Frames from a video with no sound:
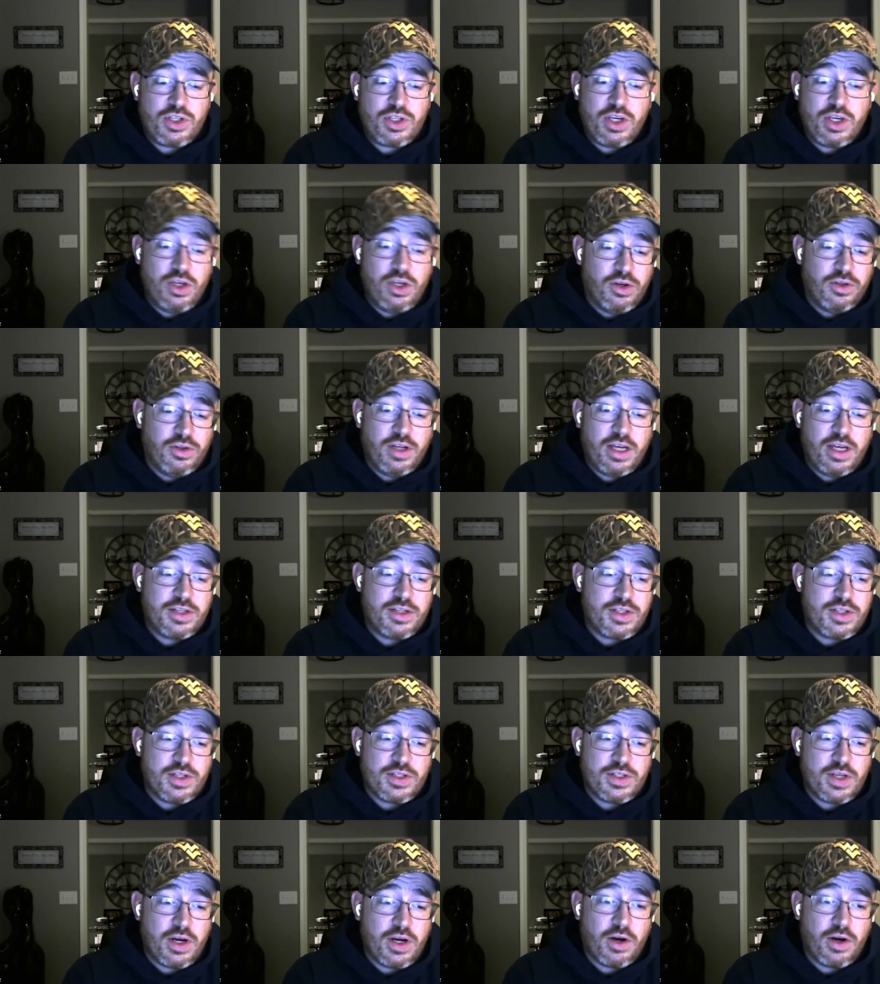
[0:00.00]
skill
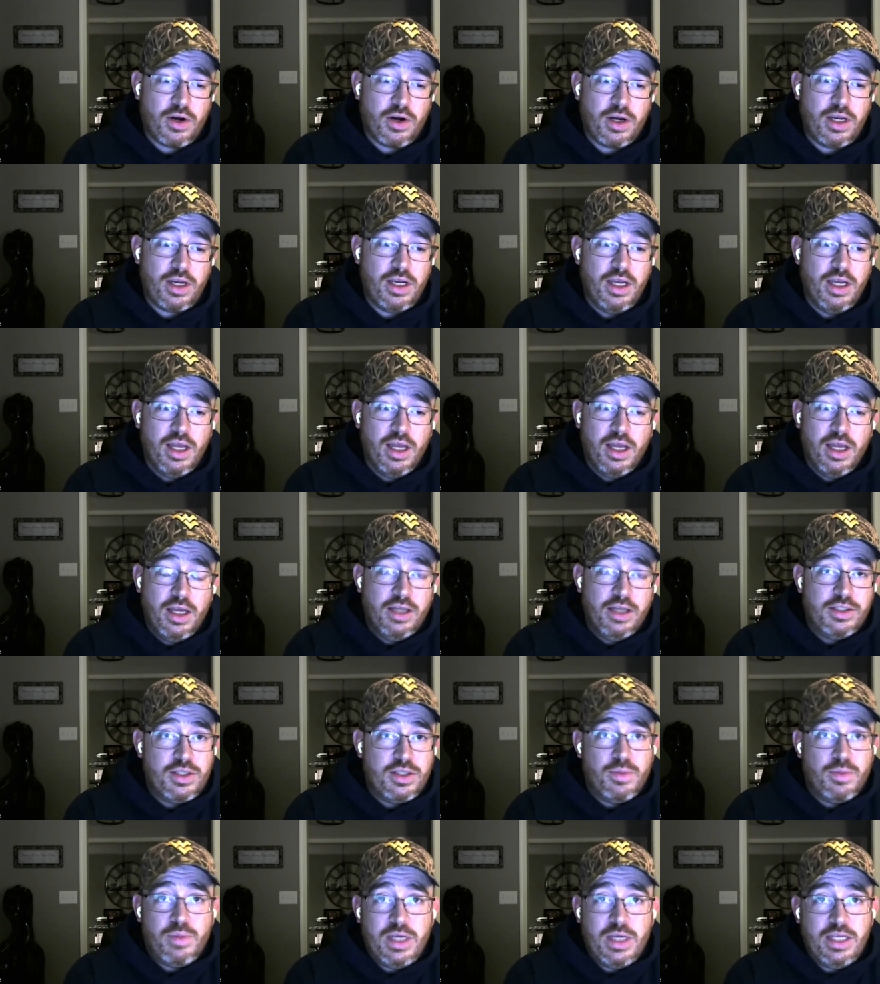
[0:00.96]
necessary
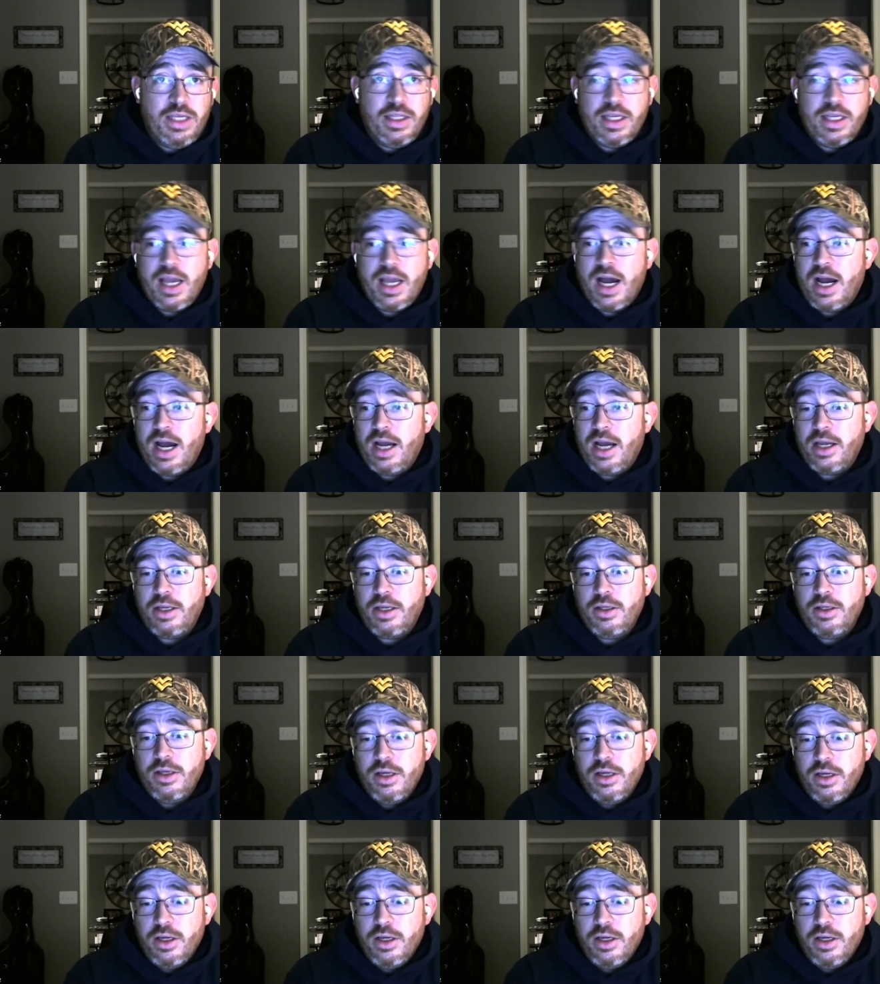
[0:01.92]
to be the guy